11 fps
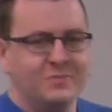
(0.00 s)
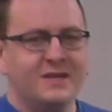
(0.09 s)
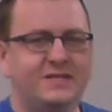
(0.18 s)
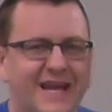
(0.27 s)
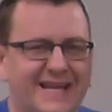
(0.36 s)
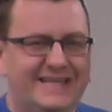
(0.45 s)

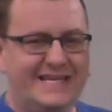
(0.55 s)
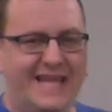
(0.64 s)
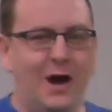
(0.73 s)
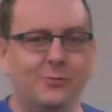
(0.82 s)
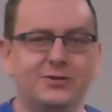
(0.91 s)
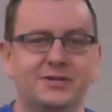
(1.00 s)
Jesse's
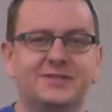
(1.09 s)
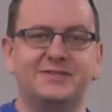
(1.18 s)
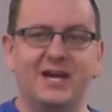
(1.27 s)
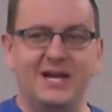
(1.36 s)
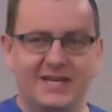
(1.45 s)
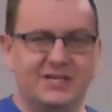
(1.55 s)
eldest
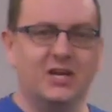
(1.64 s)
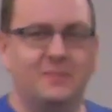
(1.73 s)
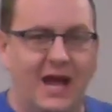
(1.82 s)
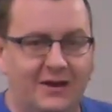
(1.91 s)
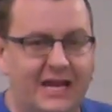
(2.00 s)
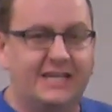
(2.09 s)
son is going to be
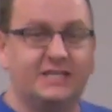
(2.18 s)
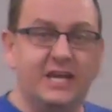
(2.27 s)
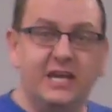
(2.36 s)
our next king.